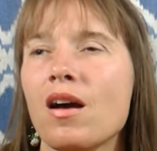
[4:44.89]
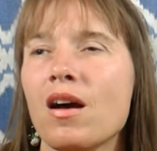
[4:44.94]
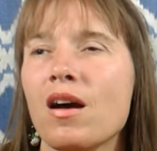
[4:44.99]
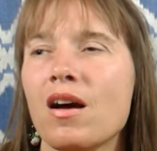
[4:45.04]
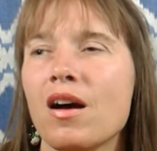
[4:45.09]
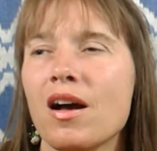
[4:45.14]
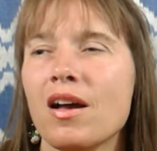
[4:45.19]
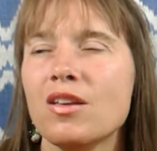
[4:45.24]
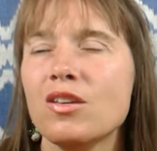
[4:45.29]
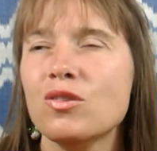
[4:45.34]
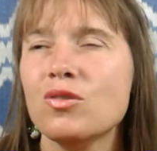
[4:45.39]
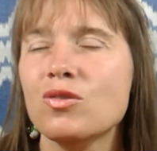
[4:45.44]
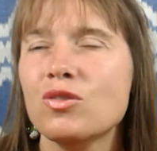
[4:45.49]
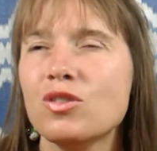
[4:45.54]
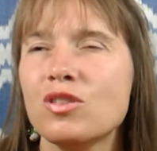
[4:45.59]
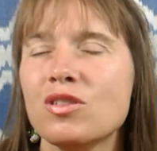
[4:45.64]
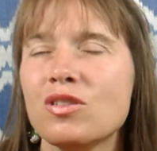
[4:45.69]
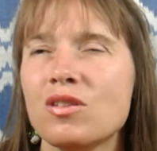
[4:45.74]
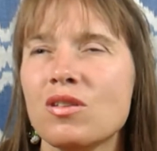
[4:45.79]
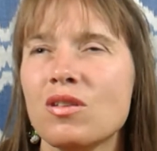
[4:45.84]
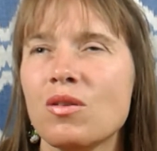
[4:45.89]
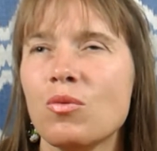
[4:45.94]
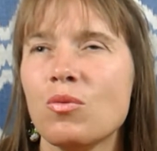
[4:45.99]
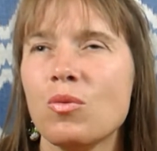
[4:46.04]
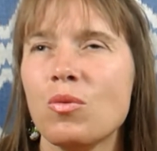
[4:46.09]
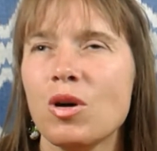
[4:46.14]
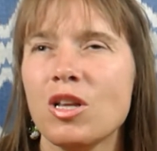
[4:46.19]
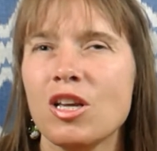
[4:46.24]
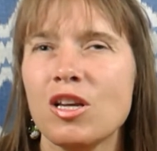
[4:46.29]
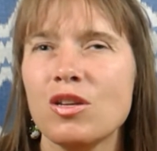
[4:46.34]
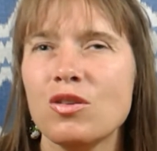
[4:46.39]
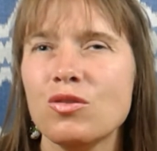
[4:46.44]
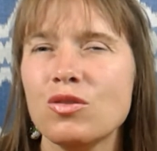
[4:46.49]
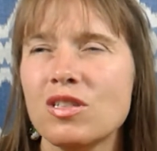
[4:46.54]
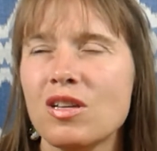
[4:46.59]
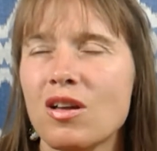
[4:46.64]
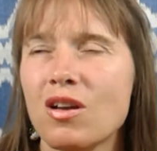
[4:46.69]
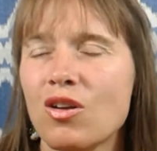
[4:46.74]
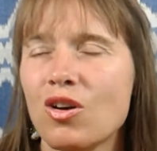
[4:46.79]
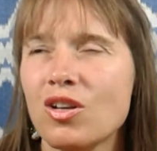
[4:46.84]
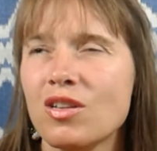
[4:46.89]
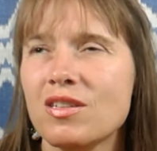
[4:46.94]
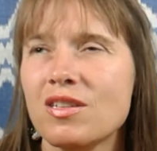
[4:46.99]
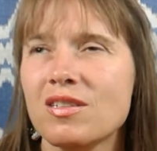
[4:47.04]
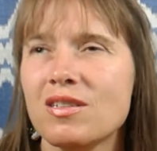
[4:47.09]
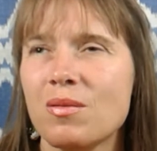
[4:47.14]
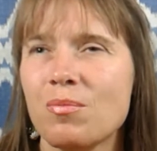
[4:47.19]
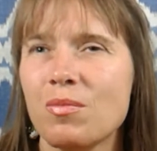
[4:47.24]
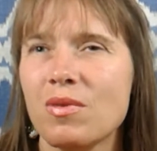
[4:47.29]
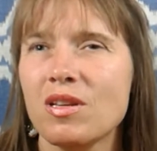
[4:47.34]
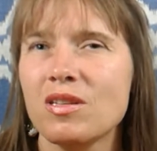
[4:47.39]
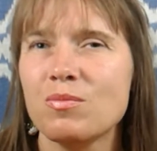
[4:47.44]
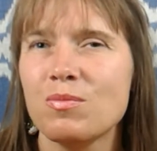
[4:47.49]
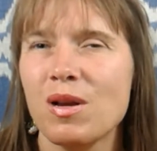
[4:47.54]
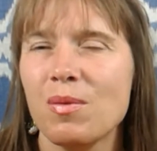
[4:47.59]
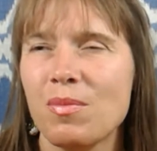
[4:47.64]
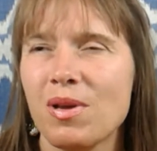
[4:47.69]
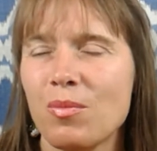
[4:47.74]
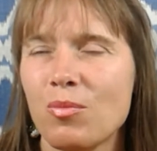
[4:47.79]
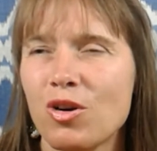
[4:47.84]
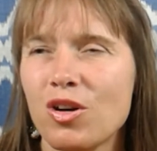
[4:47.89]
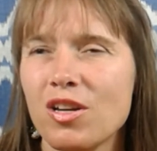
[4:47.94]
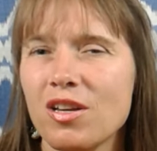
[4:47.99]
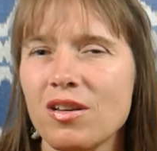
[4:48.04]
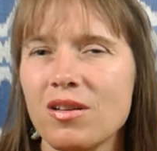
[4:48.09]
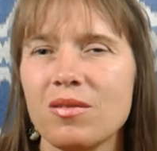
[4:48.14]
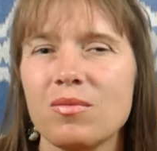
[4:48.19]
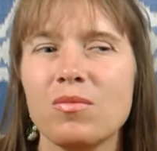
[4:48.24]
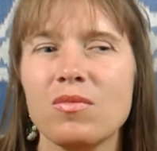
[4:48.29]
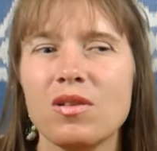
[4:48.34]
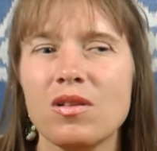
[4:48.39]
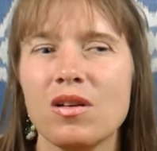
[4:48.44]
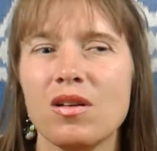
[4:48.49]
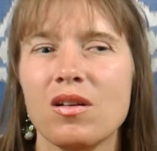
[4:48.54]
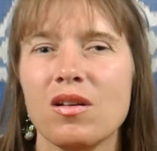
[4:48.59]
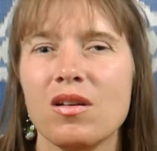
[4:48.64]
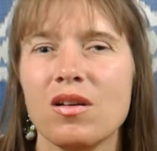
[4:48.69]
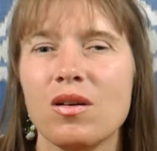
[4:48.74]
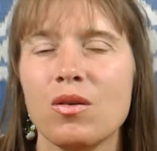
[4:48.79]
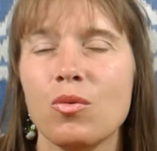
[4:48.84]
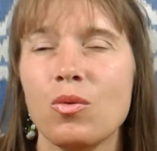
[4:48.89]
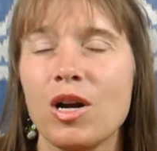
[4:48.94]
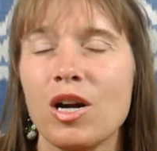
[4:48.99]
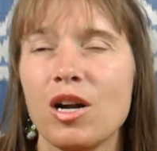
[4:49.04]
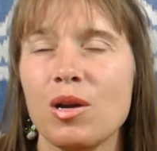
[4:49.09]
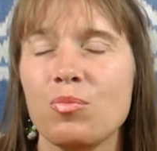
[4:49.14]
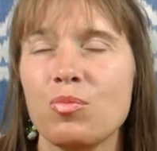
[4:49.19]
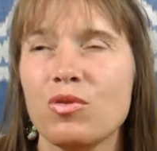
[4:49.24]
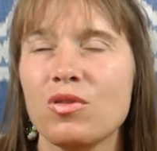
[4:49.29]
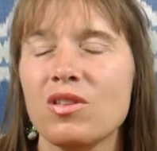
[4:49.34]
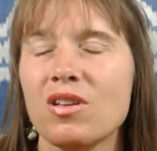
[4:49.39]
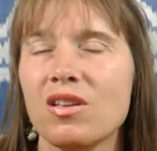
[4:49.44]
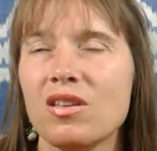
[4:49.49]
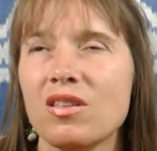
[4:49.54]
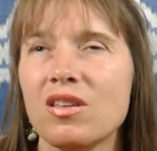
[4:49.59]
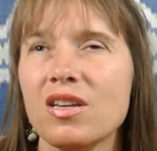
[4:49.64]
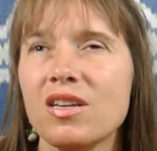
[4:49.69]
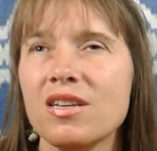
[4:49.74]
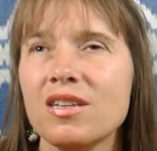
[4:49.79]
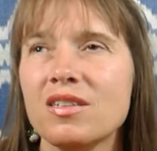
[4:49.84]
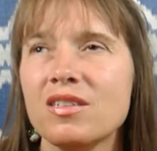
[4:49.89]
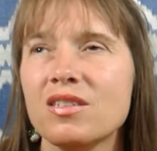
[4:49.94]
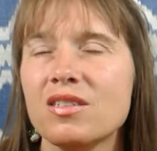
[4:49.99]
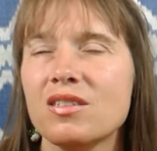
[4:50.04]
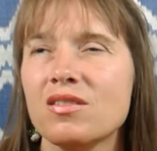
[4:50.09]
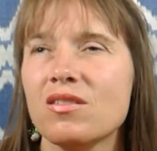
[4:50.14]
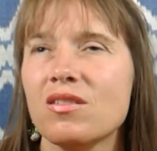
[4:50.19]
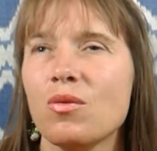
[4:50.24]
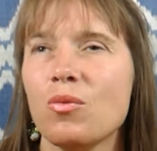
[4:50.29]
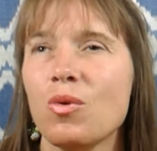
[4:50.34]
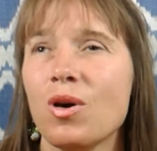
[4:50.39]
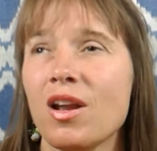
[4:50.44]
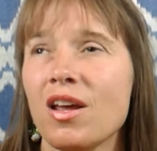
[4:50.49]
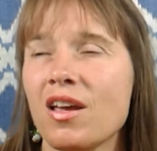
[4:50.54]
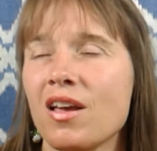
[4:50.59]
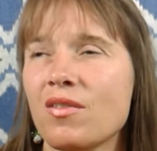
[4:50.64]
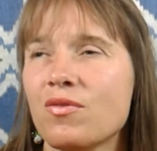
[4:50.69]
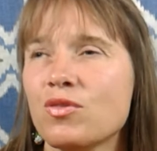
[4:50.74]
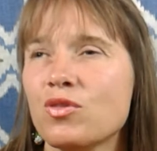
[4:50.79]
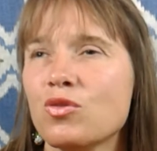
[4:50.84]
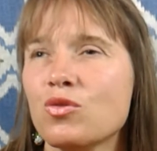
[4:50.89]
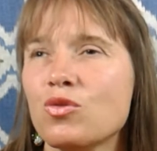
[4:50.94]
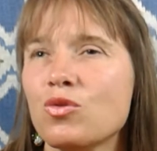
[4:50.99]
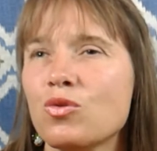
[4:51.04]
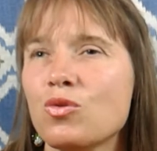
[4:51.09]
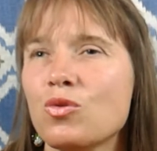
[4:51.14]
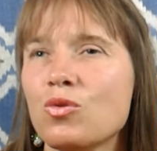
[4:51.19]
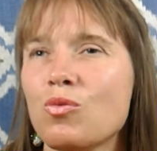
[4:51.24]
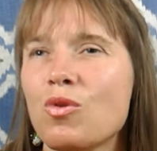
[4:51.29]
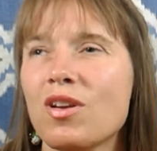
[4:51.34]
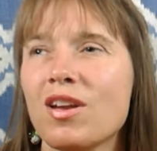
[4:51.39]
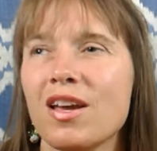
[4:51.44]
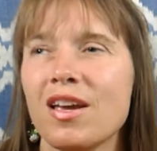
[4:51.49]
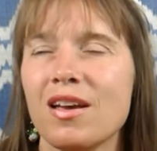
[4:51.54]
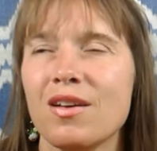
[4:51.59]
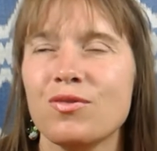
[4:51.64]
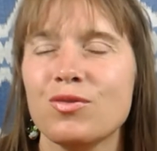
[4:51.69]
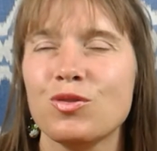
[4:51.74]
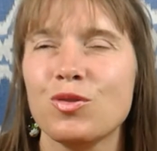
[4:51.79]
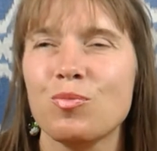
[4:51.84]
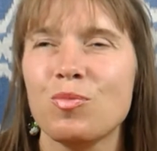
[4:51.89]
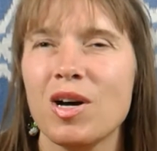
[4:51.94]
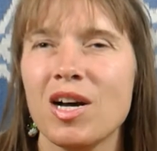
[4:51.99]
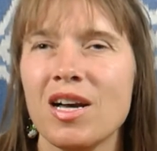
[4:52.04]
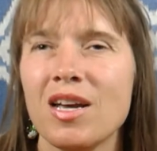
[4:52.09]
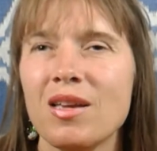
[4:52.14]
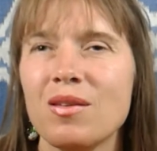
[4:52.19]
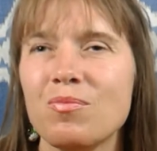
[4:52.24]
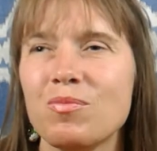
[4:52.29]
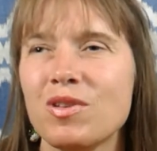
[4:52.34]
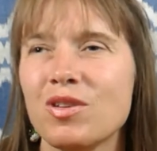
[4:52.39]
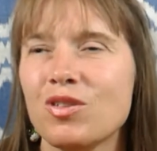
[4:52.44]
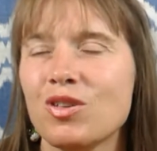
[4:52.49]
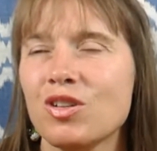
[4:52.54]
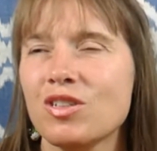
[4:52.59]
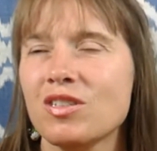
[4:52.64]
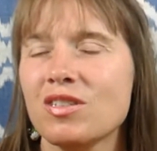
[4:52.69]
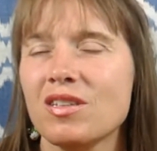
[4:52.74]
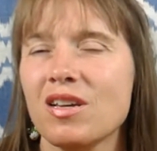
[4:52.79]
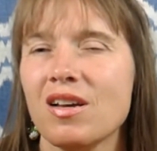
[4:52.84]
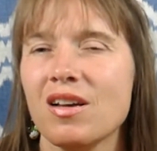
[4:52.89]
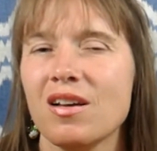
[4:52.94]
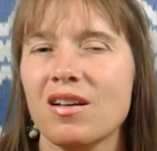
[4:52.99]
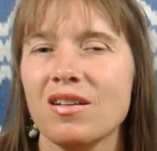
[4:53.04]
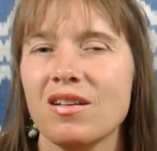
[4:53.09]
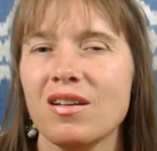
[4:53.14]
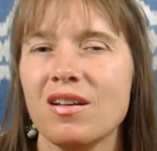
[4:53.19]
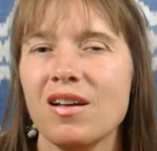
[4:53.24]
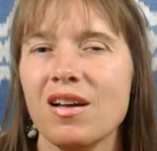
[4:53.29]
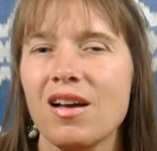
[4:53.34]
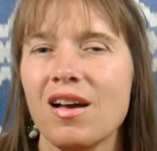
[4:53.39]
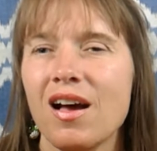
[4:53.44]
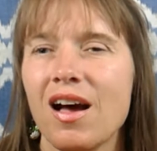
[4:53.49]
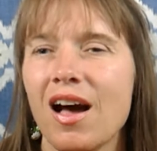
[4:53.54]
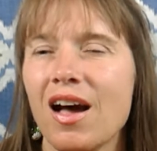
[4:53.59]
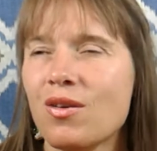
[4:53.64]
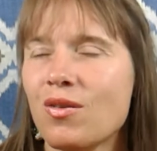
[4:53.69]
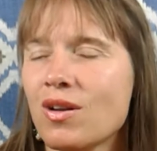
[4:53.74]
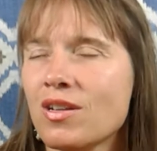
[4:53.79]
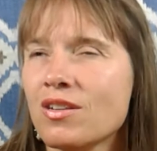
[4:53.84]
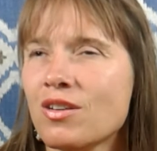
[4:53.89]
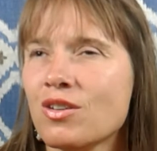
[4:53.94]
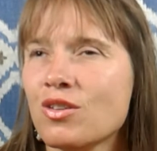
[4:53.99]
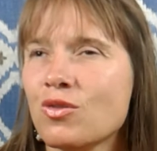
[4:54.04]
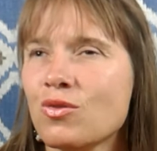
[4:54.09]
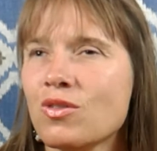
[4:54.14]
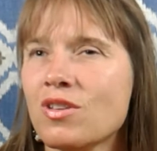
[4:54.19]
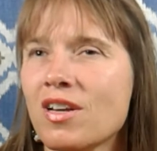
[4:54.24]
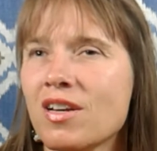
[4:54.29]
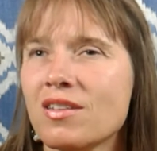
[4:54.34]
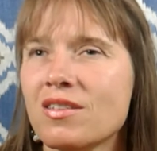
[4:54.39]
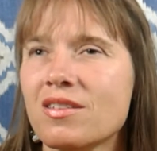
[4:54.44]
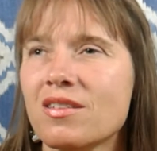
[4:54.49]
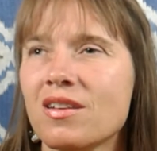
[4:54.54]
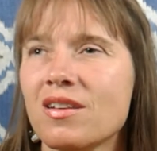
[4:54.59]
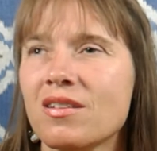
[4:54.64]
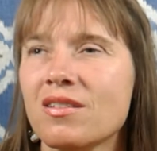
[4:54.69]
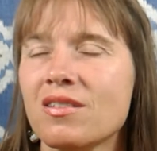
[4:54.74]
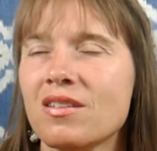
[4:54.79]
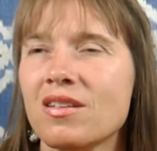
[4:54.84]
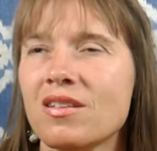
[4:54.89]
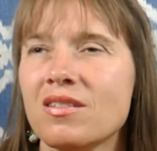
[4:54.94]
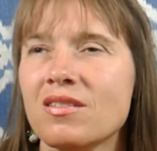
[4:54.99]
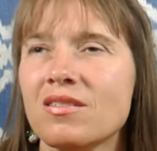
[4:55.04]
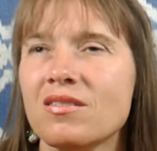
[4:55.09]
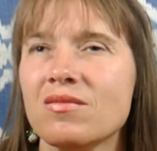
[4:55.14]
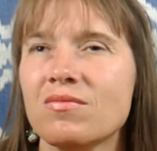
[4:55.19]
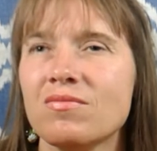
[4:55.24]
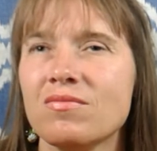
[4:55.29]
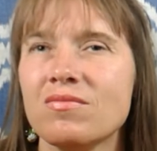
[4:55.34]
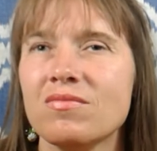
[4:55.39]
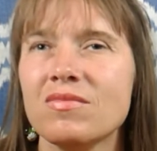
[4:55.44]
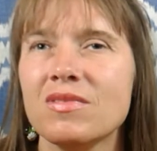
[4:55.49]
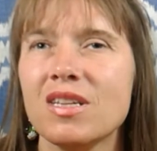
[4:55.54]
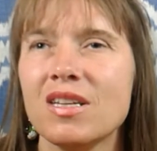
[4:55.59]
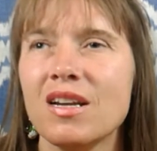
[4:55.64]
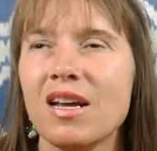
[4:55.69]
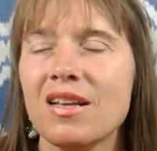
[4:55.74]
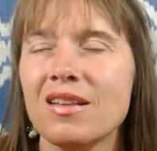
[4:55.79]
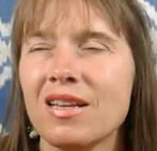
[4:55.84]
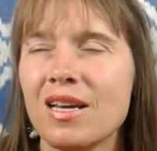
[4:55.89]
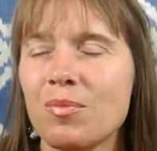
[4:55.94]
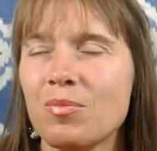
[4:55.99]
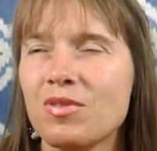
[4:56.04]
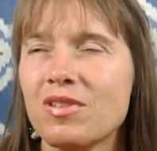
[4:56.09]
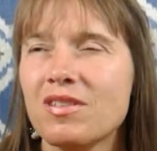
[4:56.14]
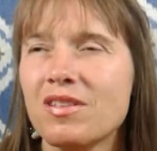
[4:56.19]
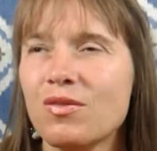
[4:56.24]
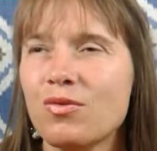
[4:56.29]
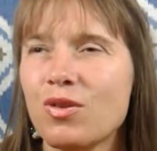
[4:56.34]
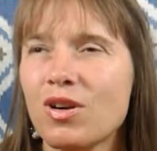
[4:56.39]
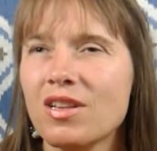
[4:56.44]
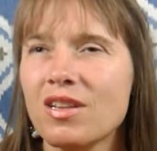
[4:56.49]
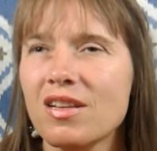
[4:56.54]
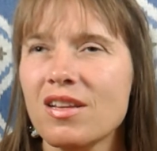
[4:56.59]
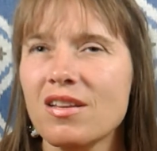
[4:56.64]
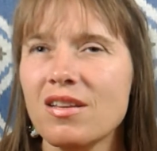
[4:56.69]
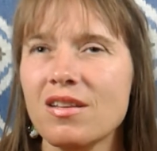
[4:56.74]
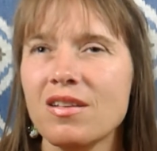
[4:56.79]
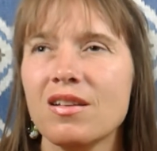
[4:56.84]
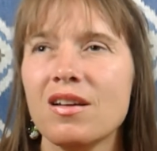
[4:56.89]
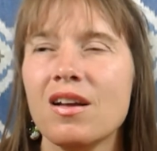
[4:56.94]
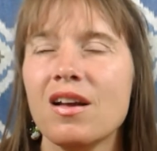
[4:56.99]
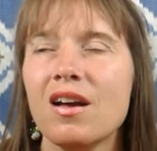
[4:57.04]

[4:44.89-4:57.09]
what I use a lot is my memory, where I put the things, what I have to do, what I have to buy, because I rather do that than adapt differently.